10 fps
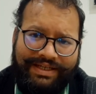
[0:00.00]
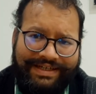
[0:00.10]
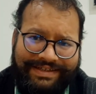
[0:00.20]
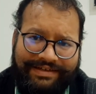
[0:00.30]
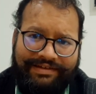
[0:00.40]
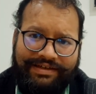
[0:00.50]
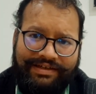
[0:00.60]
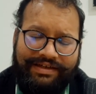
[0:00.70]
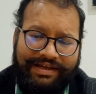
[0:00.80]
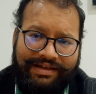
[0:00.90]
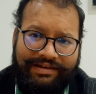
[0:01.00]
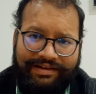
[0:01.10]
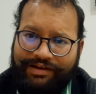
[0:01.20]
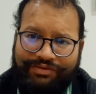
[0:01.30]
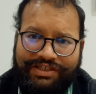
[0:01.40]
I literally
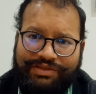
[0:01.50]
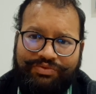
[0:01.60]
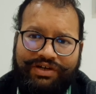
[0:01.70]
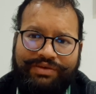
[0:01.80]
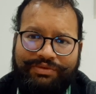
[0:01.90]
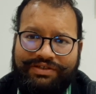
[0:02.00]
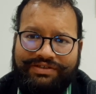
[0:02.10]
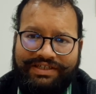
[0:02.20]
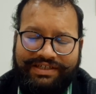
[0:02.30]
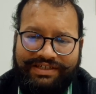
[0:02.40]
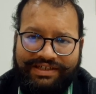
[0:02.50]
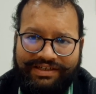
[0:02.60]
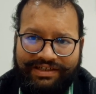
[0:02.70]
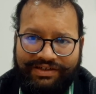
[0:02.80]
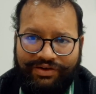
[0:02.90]
love this point because in
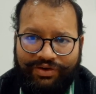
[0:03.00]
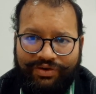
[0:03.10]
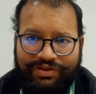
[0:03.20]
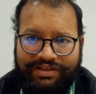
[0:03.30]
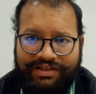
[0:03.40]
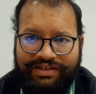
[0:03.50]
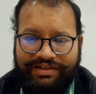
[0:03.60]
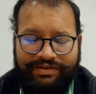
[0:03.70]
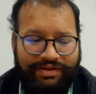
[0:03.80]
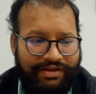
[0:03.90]
India, like all the